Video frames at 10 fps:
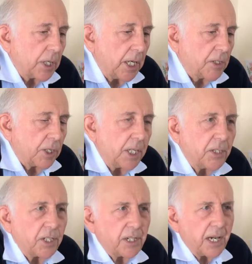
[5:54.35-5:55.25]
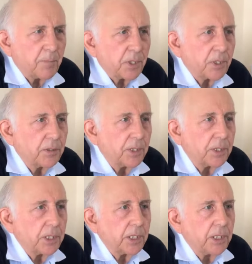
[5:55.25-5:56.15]
it's an
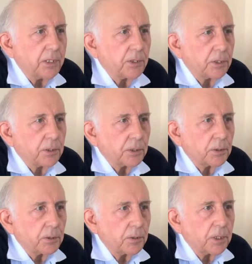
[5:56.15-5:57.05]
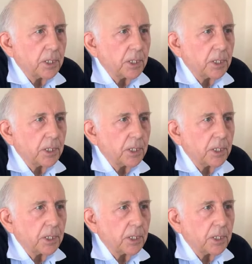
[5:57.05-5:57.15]
opportunity to